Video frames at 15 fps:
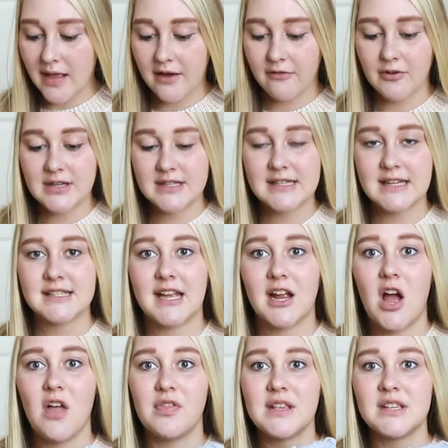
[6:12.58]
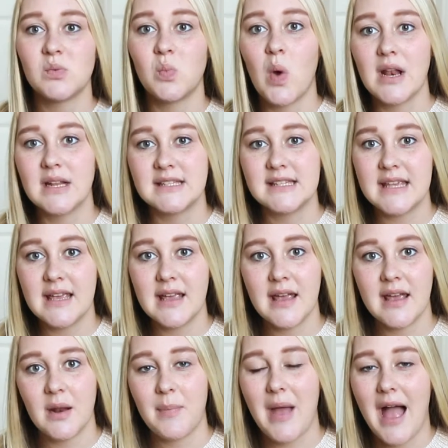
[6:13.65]
like for instance, I got this onesie
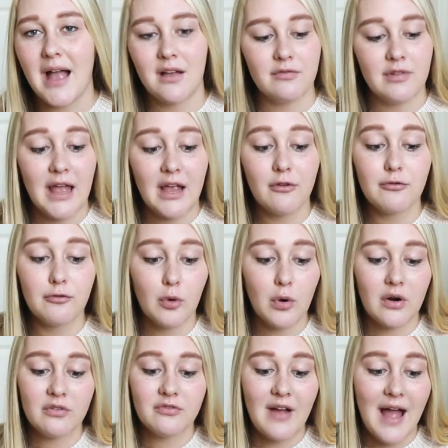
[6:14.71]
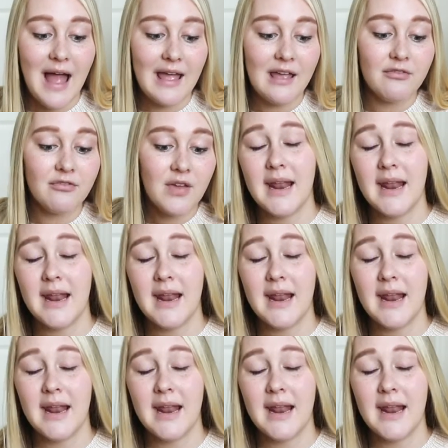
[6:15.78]
in a pack of like 4 or 5